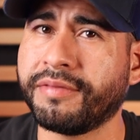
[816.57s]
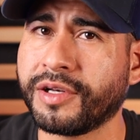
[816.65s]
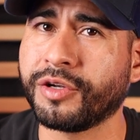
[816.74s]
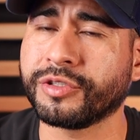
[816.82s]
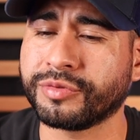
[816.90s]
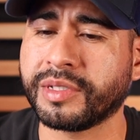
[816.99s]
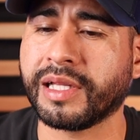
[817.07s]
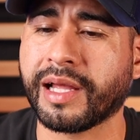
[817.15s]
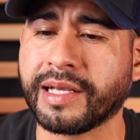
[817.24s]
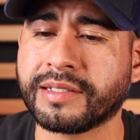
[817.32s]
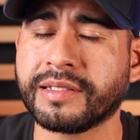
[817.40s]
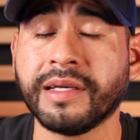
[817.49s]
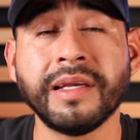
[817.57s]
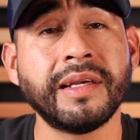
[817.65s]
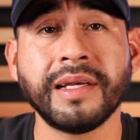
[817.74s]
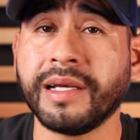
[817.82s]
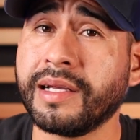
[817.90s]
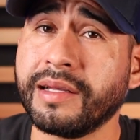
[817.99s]
even knows what he likes.
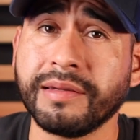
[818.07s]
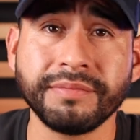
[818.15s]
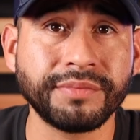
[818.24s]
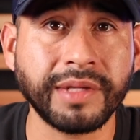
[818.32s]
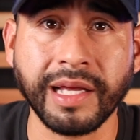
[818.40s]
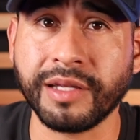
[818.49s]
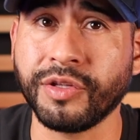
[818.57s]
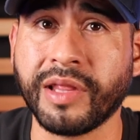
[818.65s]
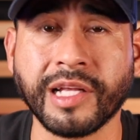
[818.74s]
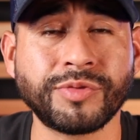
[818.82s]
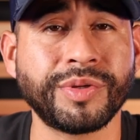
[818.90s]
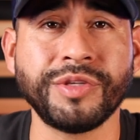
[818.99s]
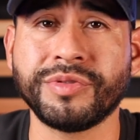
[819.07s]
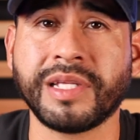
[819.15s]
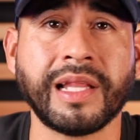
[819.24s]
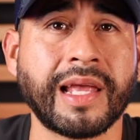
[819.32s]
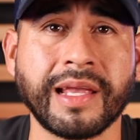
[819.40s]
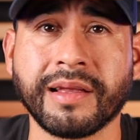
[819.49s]
And that's when you
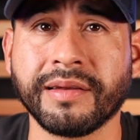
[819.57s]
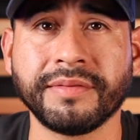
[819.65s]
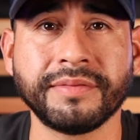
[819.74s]
say, like,